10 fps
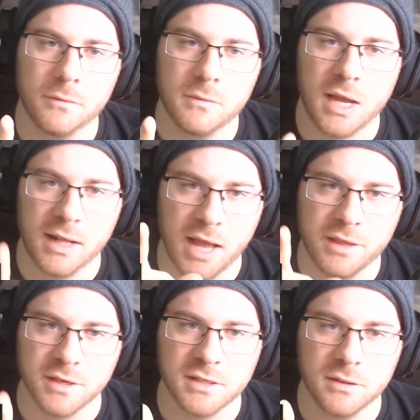I like
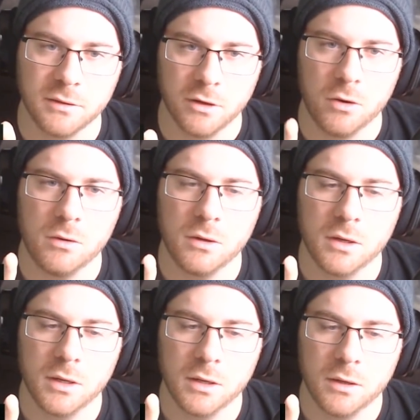this, you know,
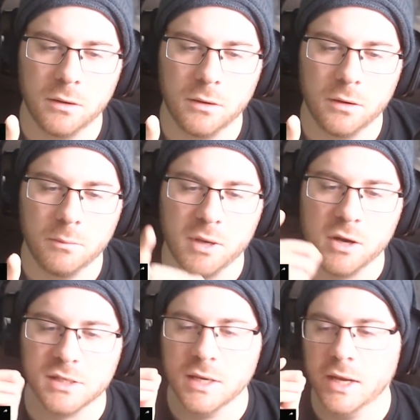
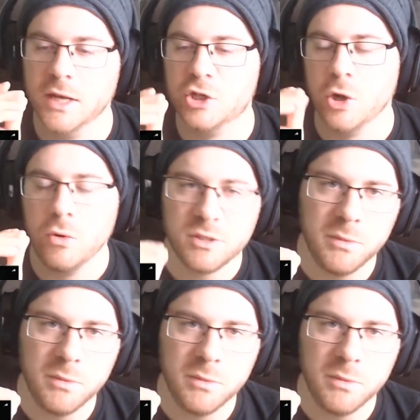because it shows me.